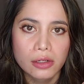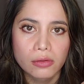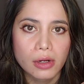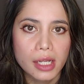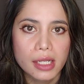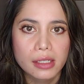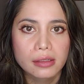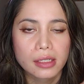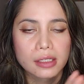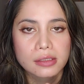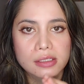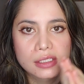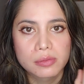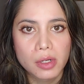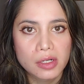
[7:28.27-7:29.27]
right? Like
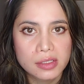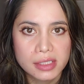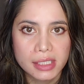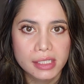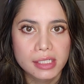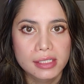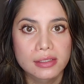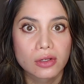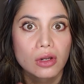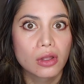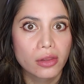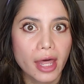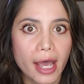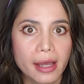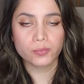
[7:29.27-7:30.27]
the smart cities and
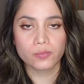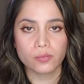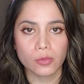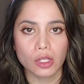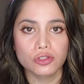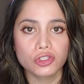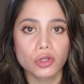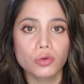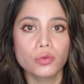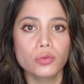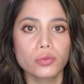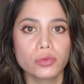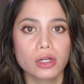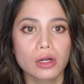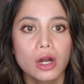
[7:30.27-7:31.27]
all that.
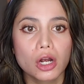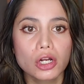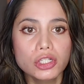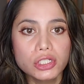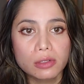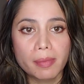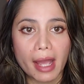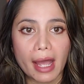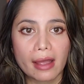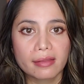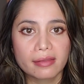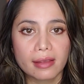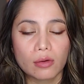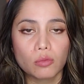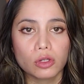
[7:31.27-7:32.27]
So there are two
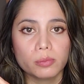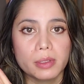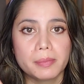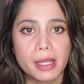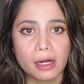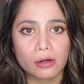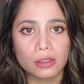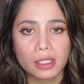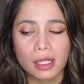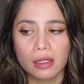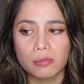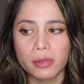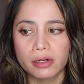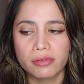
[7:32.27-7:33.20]
paths that will be parallel, but